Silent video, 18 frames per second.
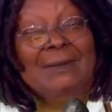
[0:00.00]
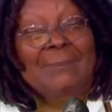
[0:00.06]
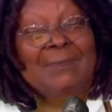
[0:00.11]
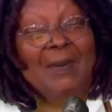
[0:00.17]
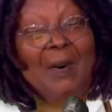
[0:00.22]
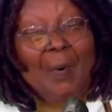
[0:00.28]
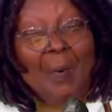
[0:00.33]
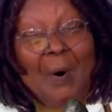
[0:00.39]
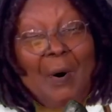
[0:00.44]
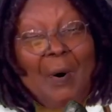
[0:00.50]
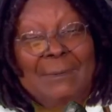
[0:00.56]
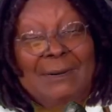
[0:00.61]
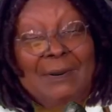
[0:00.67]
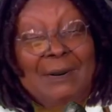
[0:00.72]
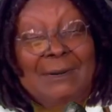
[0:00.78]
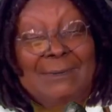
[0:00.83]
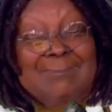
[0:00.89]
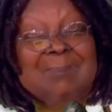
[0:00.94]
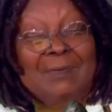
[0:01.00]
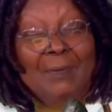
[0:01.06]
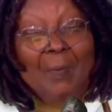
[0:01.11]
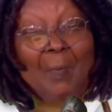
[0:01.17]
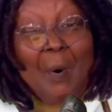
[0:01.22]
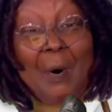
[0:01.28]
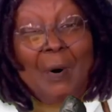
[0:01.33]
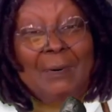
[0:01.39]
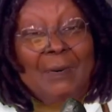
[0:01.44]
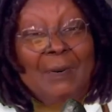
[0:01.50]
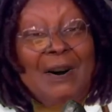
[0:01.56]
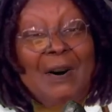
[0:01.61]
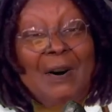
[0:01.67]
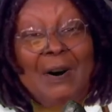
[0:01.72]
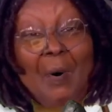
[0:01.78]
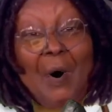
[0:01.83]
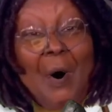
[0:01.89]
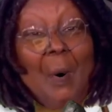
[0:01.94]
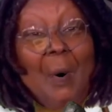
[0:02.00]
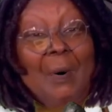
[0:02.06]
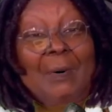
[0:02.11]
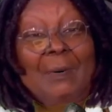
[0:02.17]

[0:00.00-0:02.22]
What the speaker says: coming for your assault